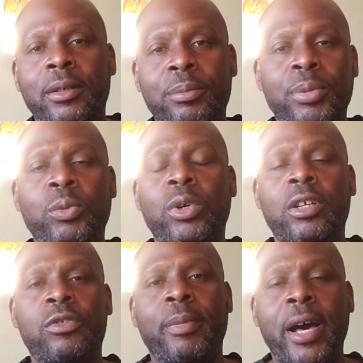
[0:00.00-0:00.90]
But what
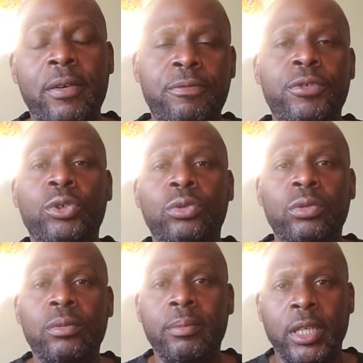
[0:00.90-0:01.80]
does my view
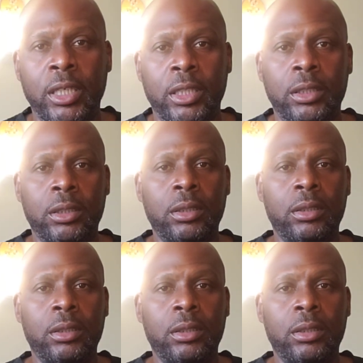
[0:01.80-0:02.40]
mean?